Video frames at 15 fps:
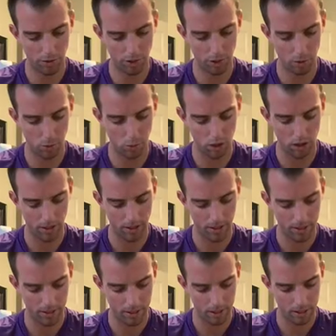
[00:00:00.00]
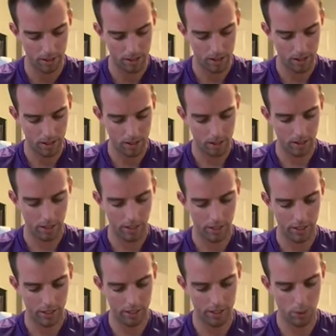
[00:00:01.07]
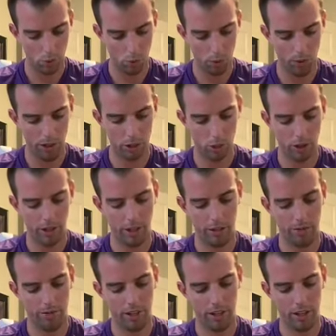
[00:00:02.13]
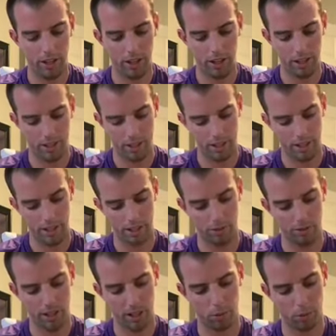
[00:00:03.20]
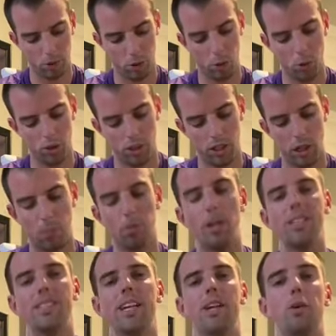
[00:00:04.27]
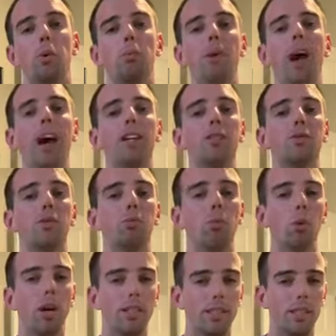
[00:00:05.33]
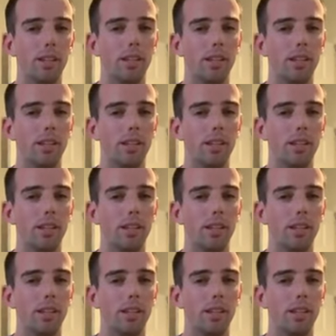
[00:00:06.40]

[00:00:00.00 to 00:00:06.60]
felt and why, is one way to identify it, and it's a valuable tool to help untangle past from present.